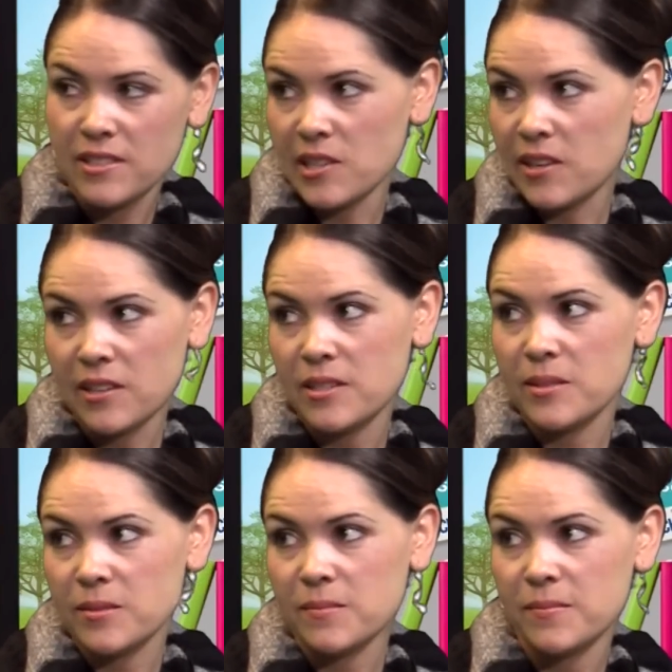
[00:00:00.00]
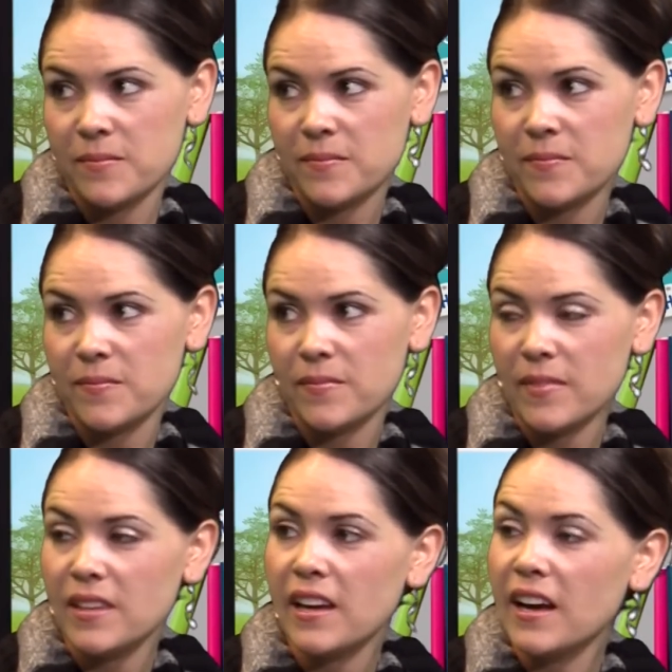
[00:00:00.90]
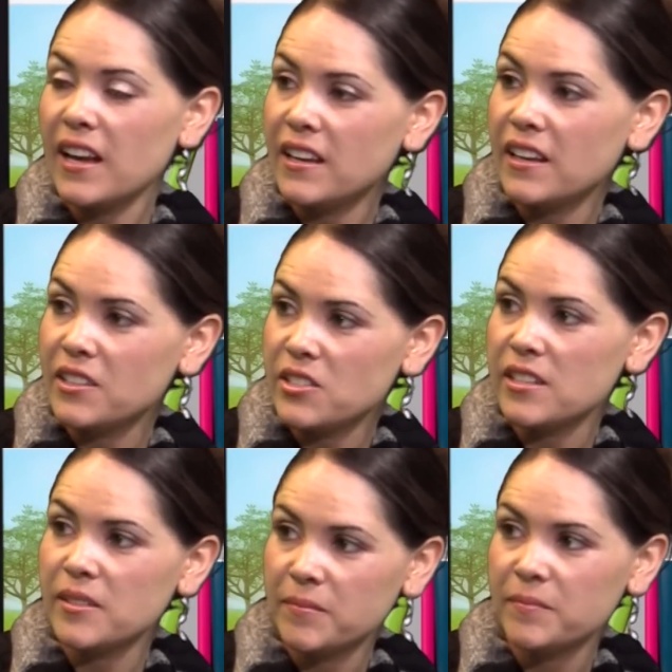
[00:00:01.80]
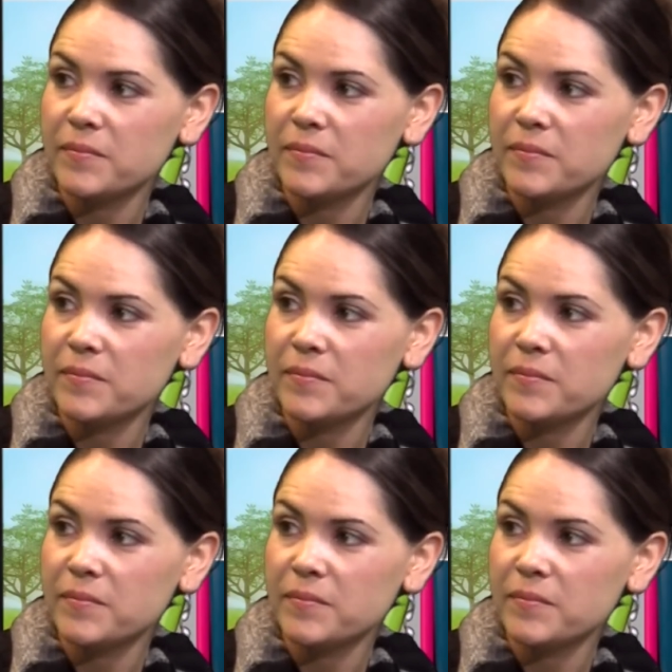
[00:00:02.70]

It's not autism. Really? Yeah, A D H D.